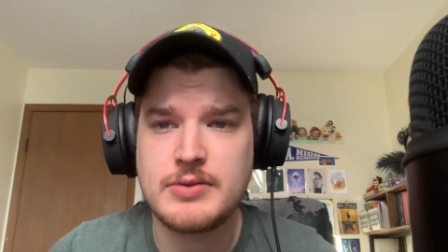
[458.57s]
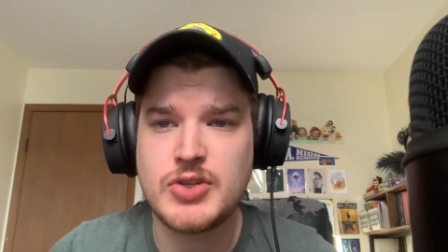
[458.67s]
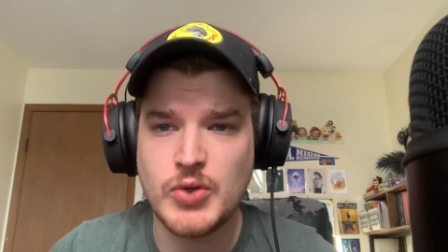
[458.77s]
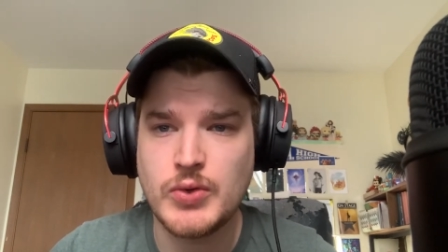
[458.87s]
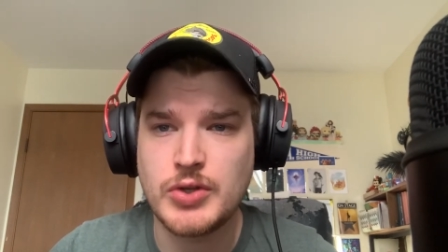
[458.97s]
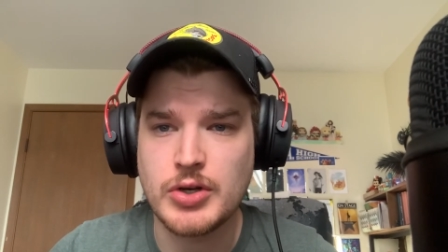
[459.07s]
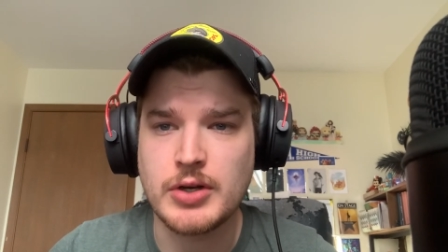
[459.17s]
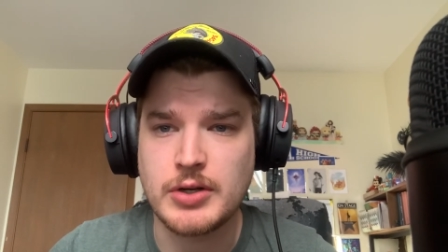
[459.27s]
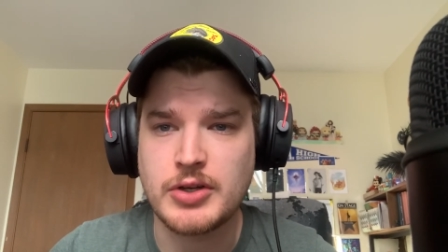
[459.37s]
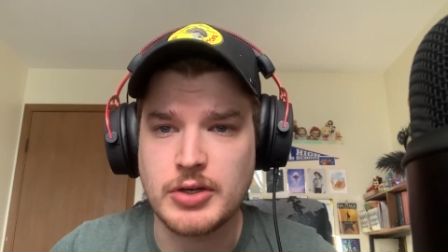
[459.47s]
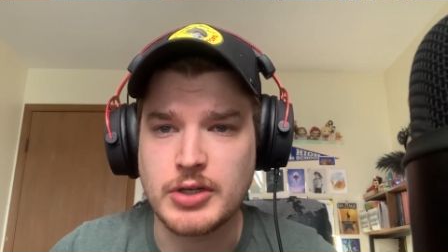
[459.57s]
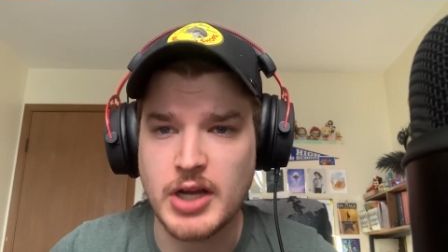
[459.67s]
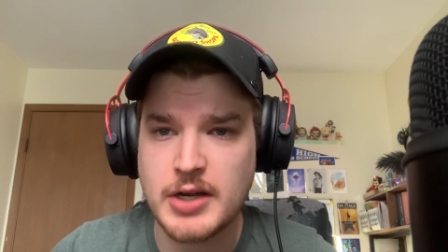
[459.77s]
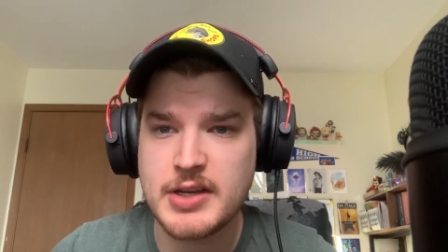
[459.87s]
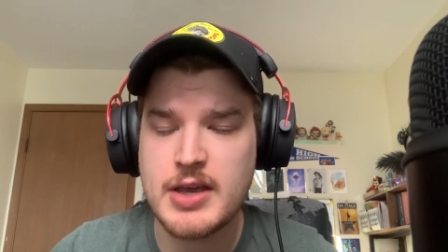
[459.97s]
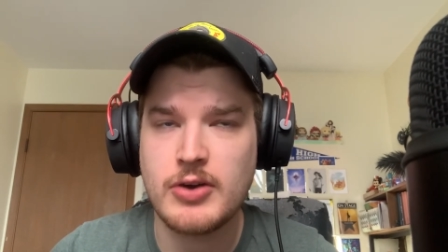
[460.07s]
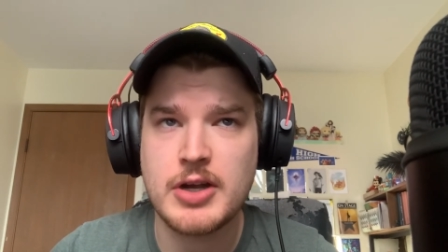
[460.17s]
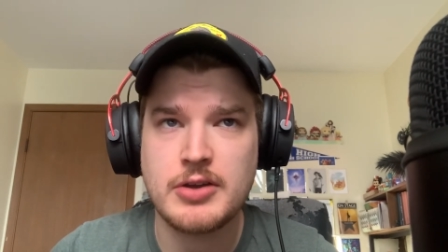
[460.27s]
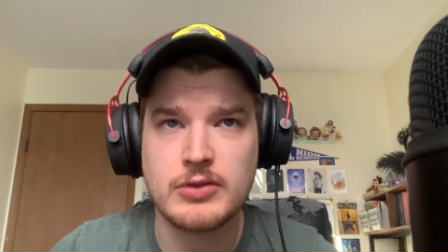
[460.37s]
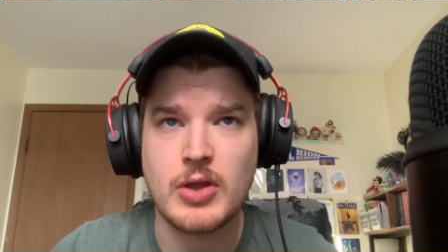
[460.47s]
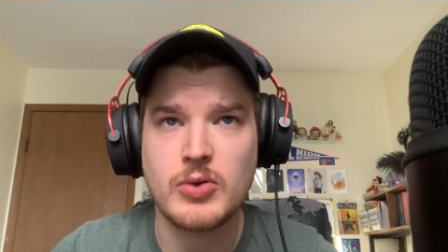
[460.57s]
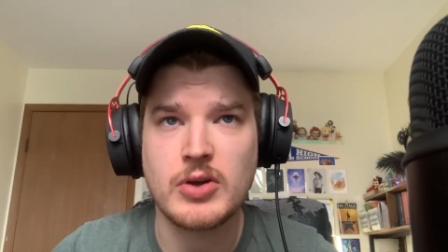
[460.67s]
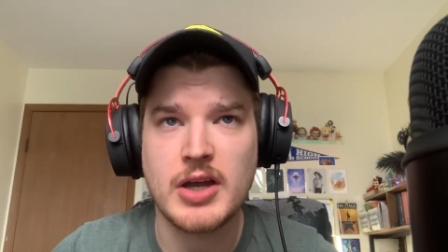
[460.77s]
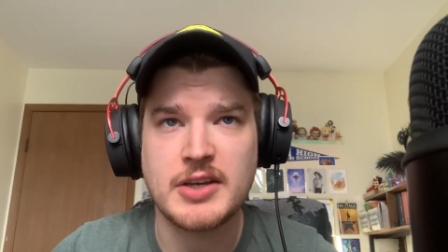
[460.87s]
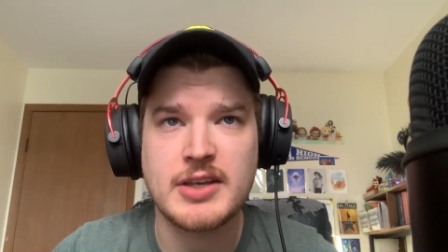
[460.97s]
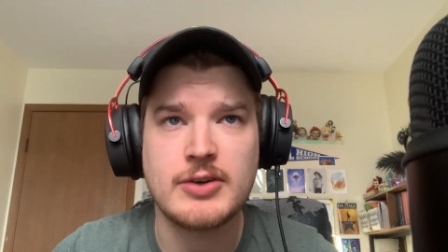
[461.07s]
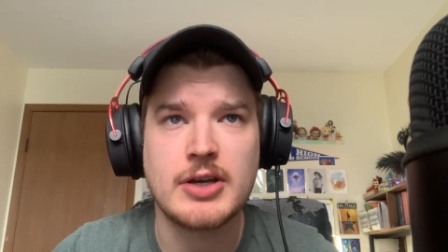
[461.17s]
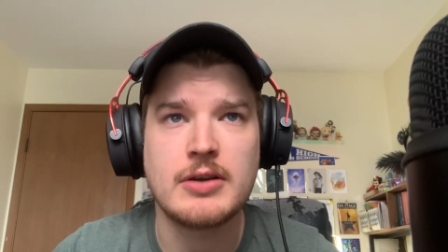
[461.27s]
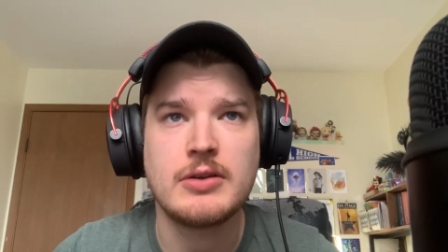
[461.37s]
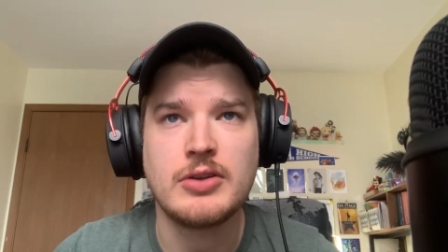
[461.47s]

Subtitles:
to your gun dealer, your local gun dealer,